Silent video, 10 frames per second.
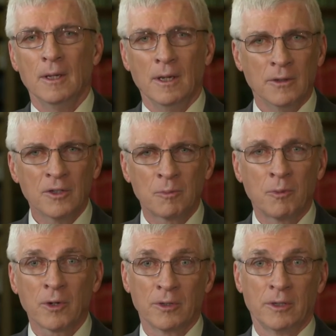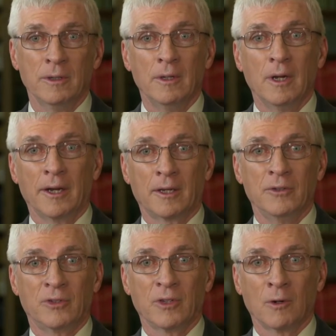In this booklet, I
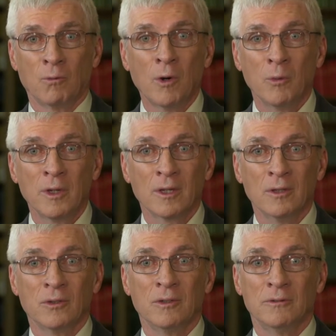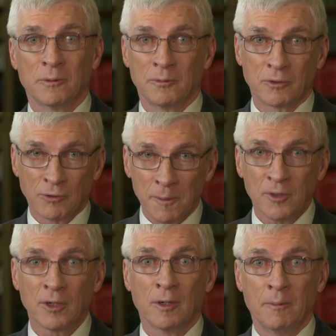consider what we can learn from
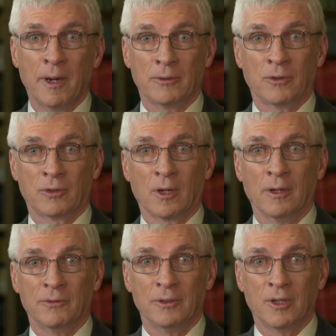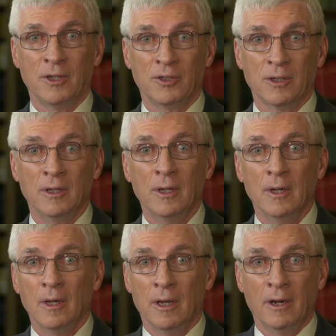Scripture about this confrontation
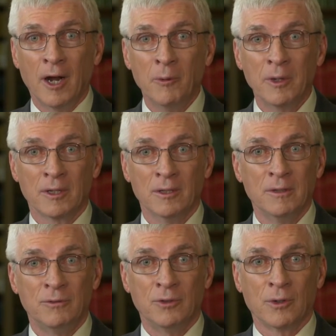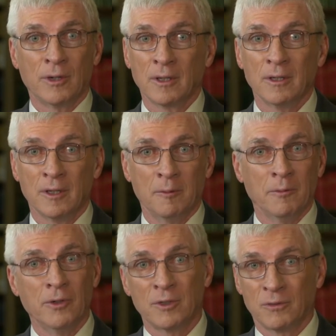and how we can live during it and
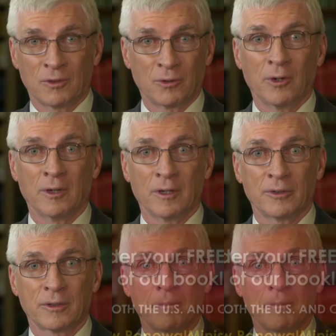emerge victorious.